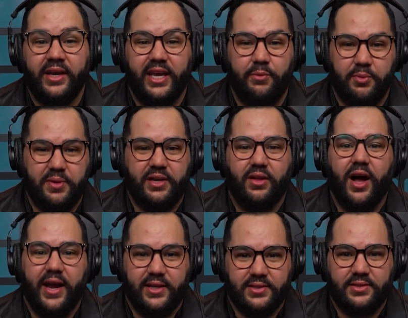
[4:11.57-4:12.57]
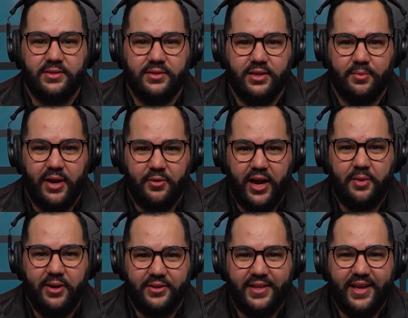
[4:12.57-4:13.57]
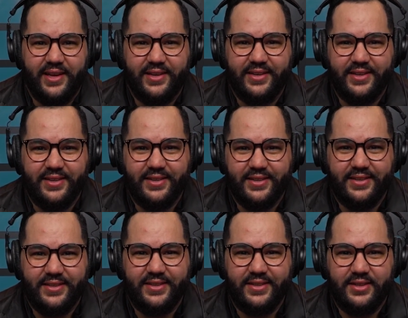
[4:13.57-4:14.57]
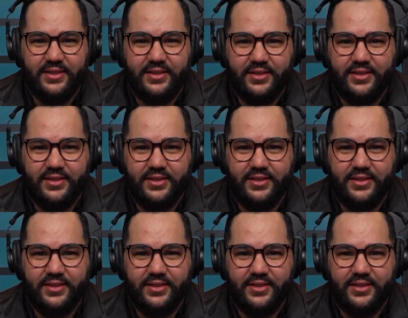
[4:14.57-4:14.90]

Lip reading: It would be clients. Am I right about that? Yeah,